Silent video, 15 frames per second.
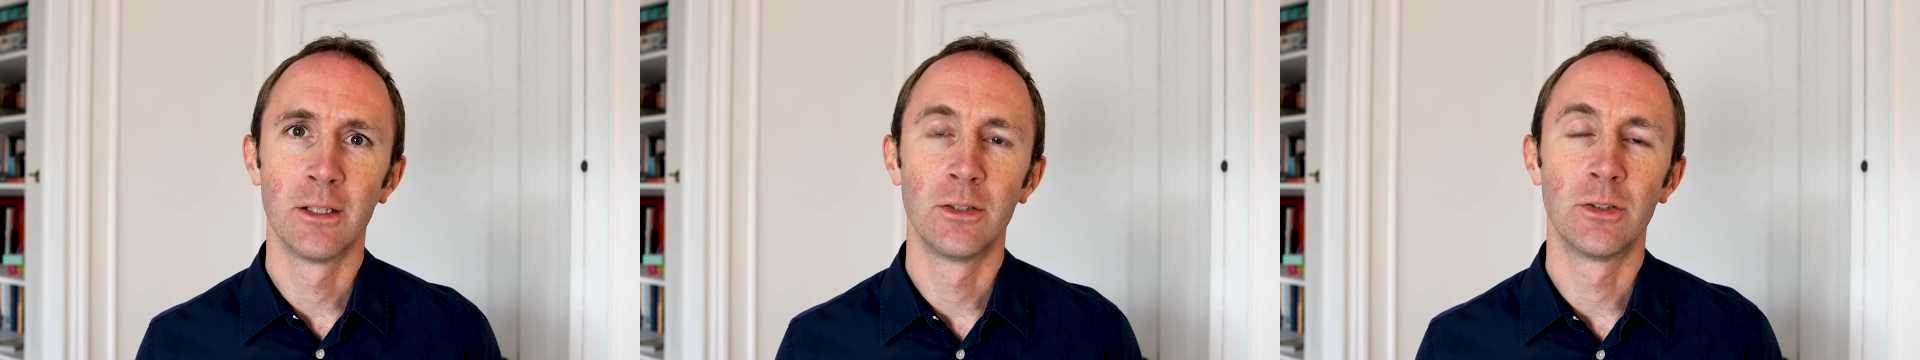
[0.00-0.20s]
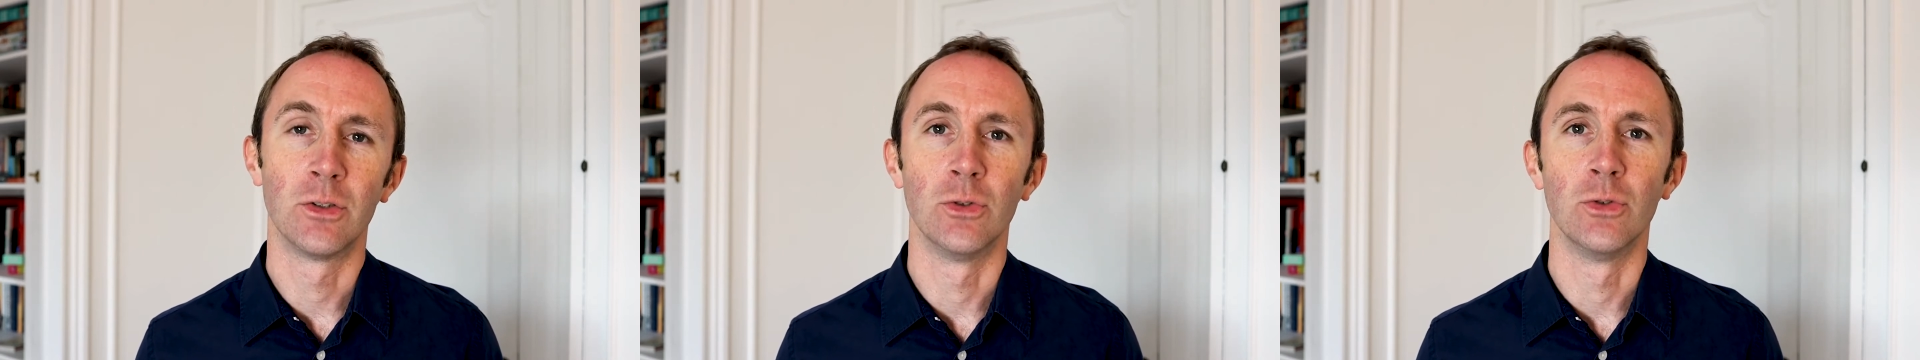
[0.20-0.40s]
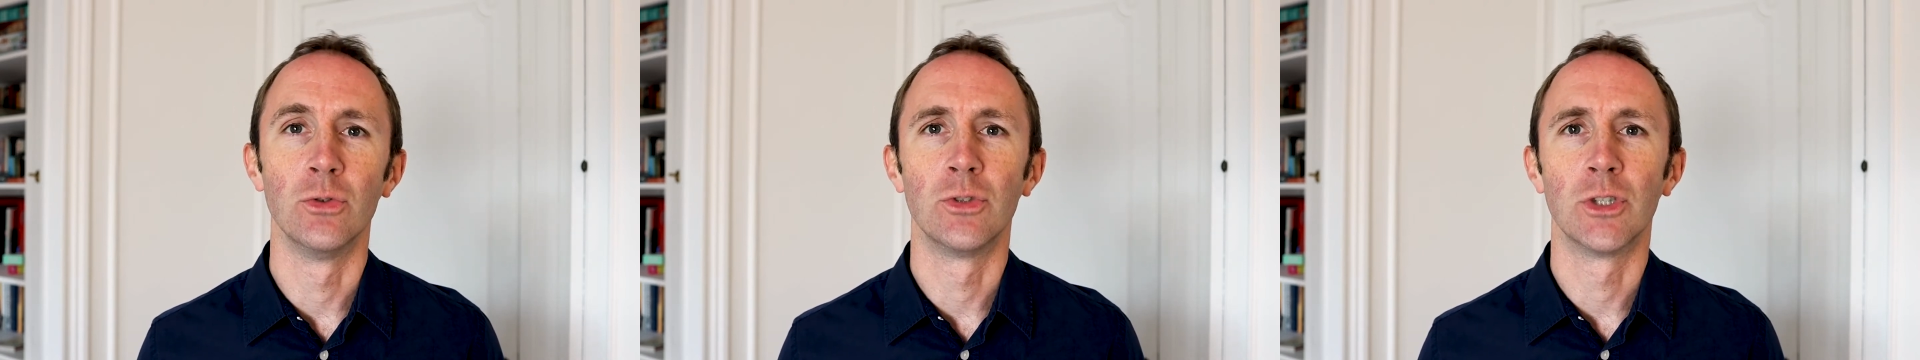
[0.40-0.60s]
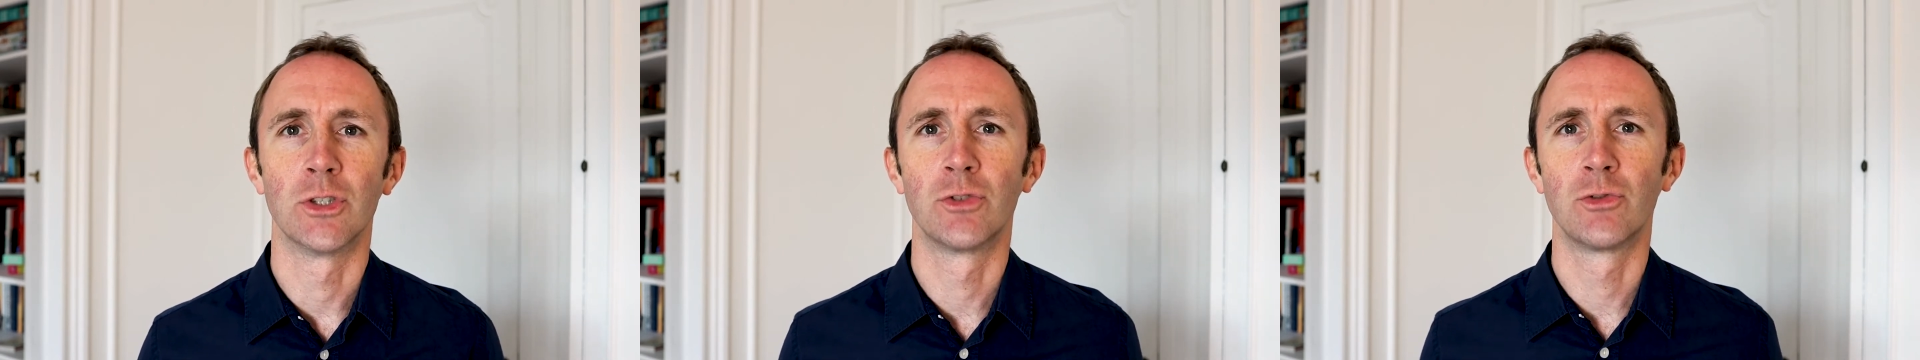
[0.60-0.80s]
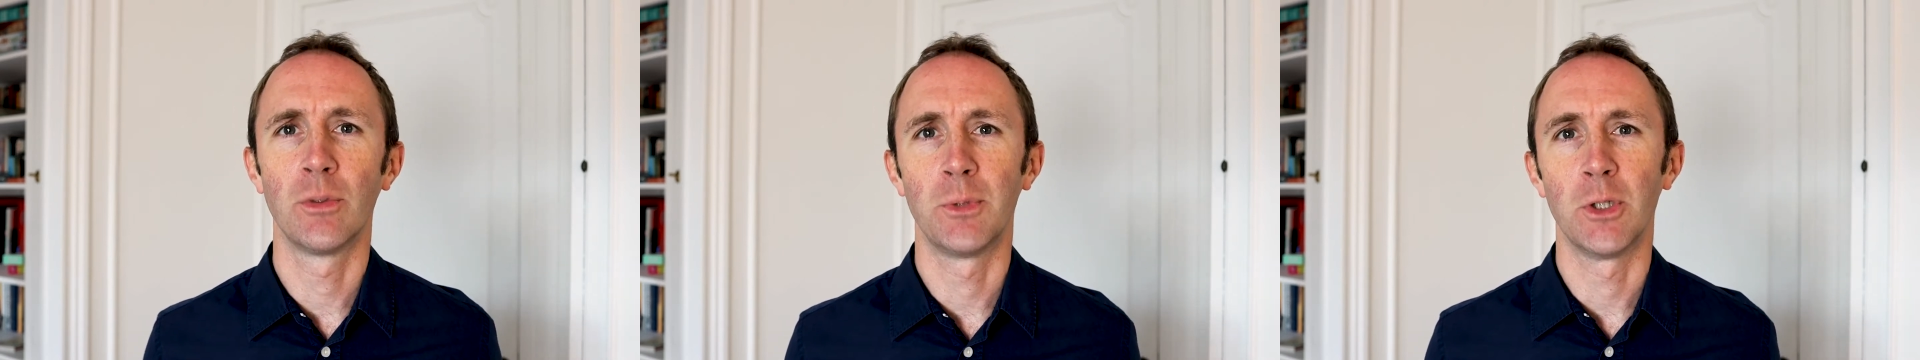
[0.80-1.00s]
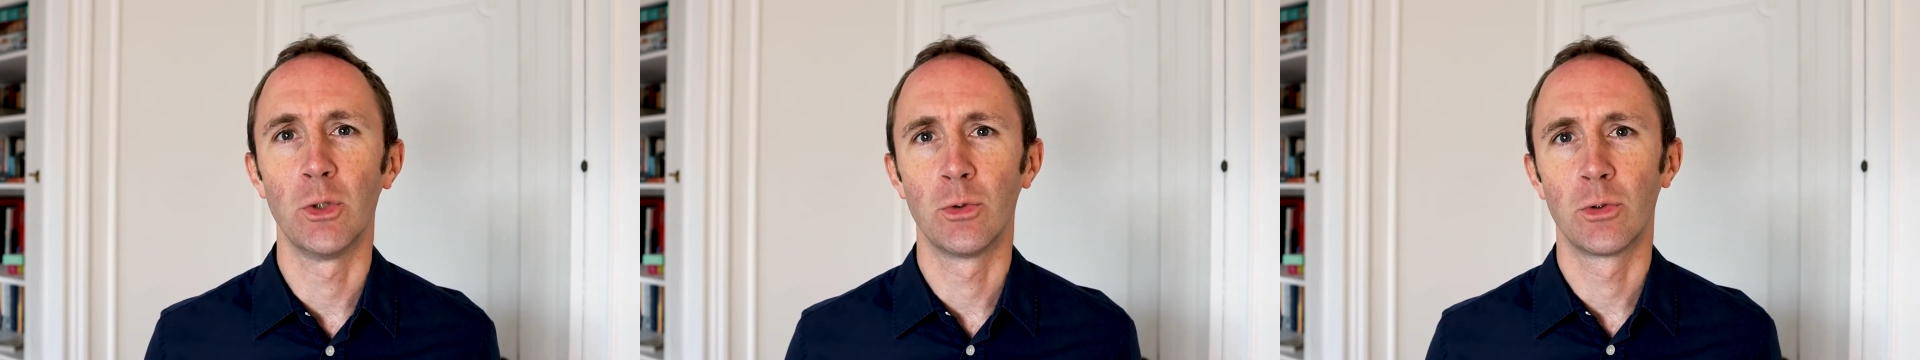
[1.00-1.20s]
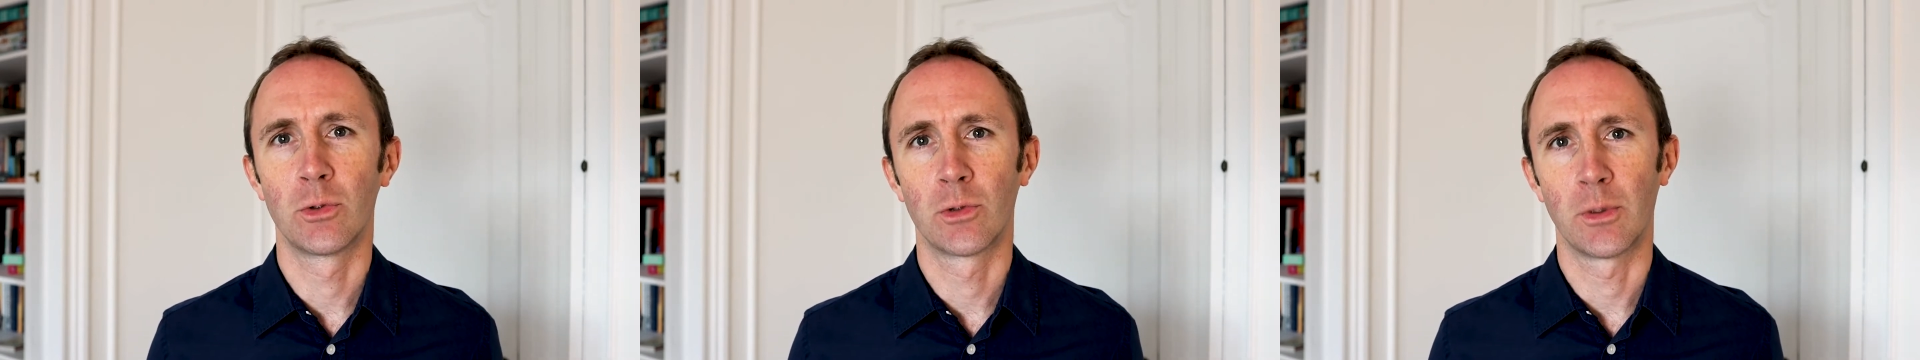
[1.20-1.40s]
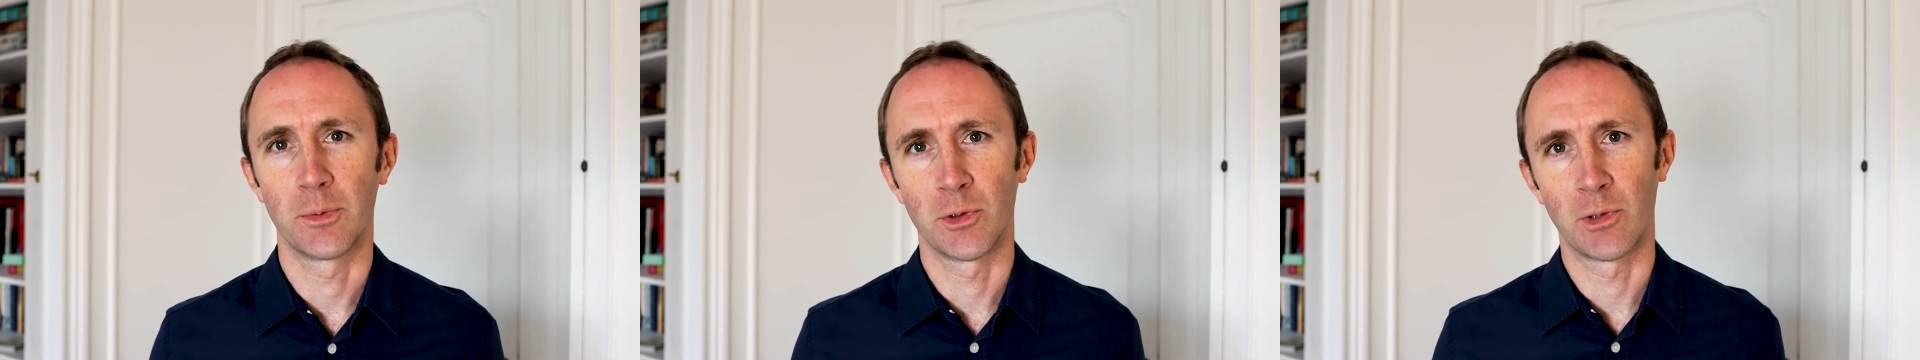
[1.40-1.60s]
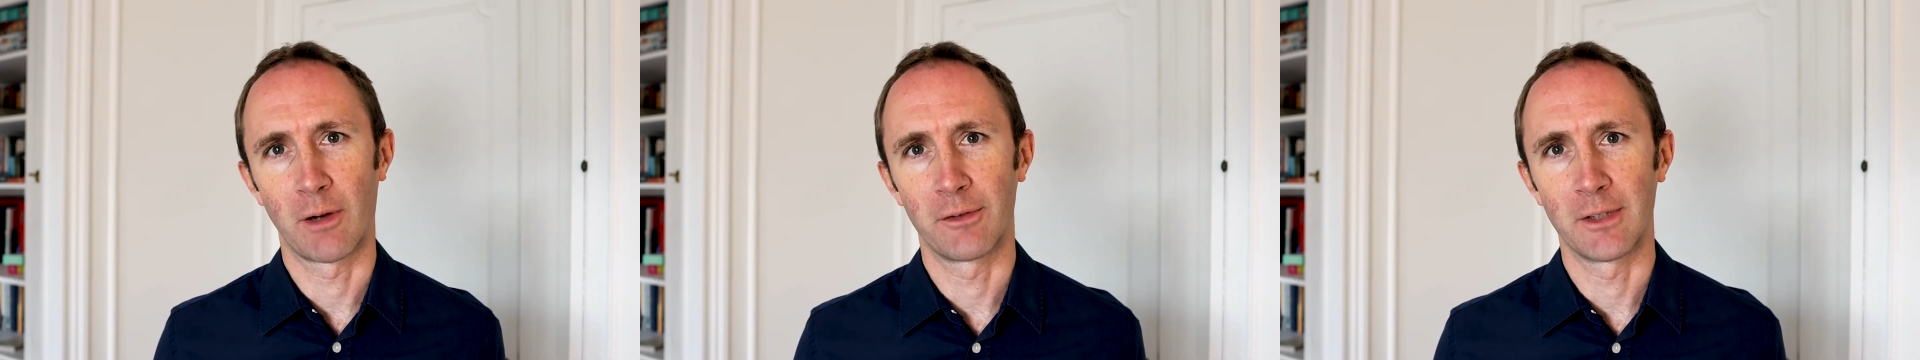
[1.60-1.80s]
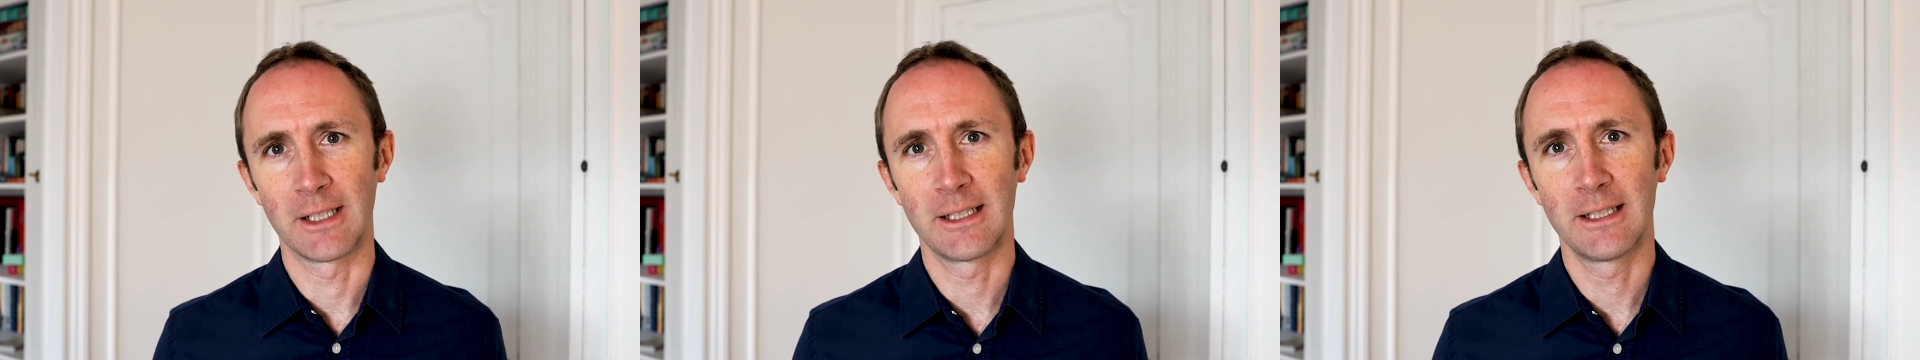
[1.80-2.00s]
to distribute
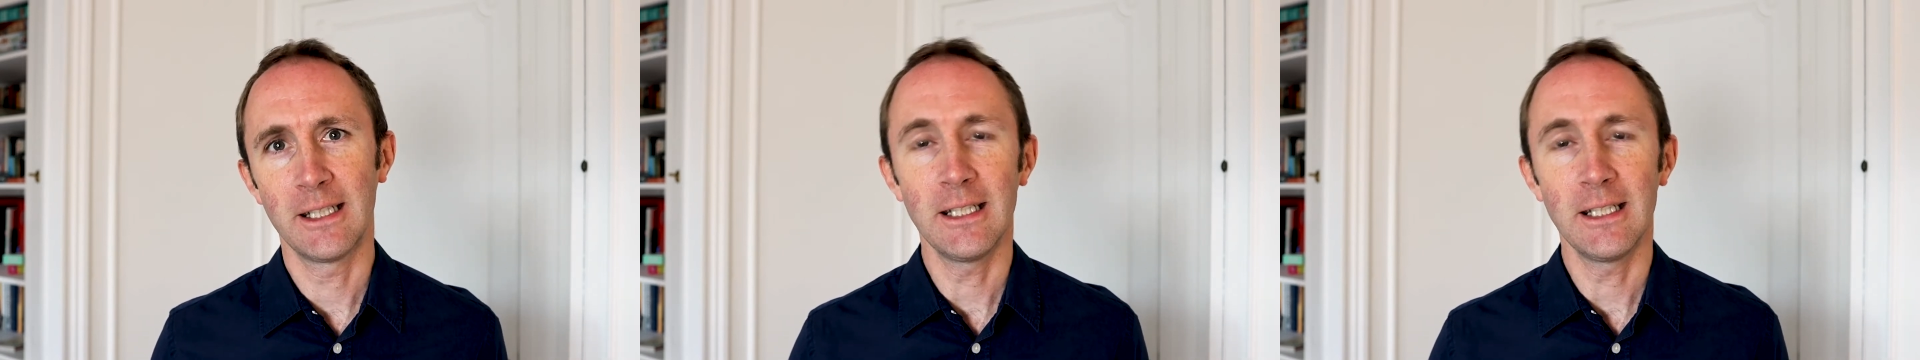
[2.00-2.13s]
cryptographic